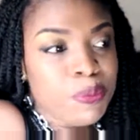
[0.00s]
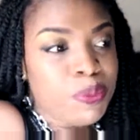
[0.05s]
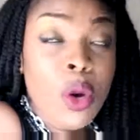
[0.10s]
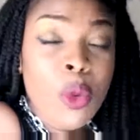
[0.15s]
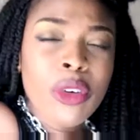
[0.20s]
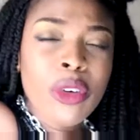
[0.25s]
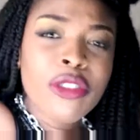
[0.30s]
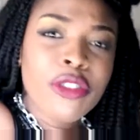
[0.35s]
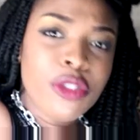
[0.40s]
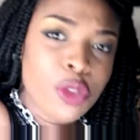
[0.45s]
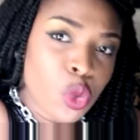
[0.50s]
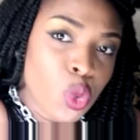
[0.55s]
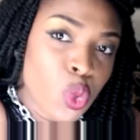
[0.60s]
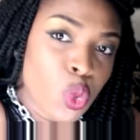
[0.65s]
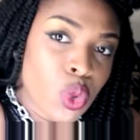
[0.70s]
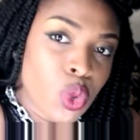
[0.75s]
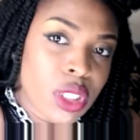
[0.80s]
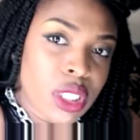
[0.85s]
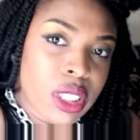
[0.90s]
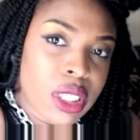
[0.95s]
Go with
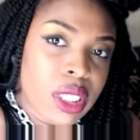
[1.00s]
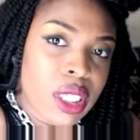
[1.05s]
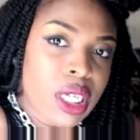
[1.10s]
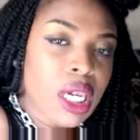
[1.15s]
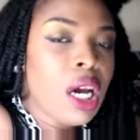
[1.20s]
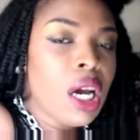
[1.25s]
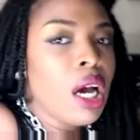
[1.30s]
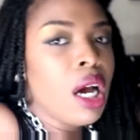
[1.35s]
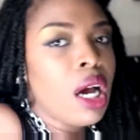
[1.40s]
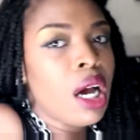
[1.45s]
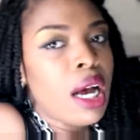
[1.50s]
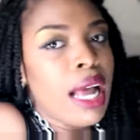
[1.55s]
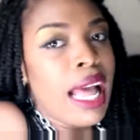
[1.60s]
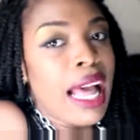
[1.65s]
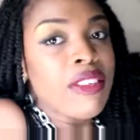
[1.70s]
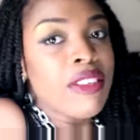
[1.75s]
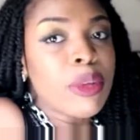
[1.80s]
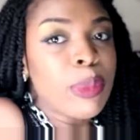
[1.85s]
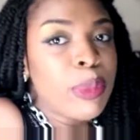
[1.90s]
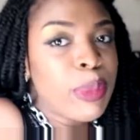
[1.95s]
food,
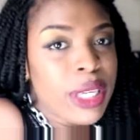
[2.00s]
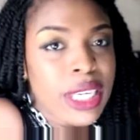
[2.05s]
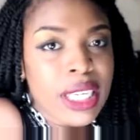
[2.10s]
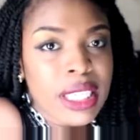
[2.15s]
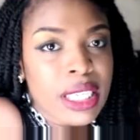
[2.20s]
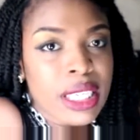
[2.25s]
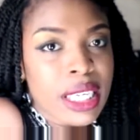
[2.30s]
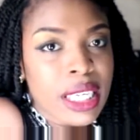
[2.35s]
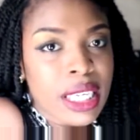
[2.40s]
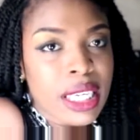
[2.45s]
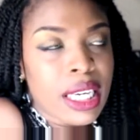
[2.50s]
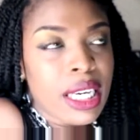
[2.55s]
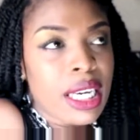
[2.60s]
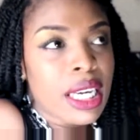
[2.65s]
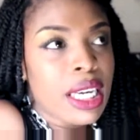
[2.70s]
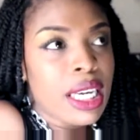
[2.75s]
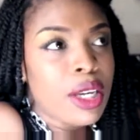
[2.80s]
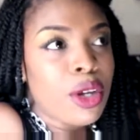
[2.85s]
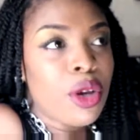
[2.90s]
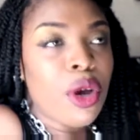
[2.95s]
have a picnic,